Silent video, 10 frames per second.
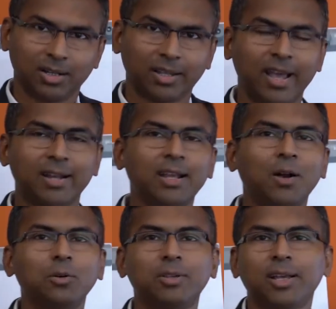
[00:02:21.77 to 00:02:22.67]
carry
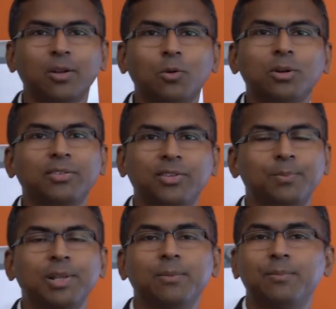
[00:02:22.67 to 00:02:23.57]
out their own
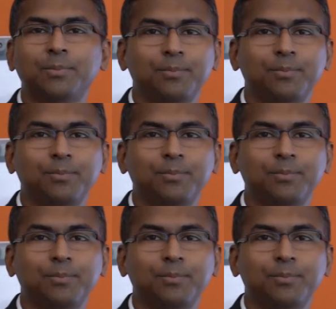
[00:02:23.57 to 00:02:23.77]
discipline.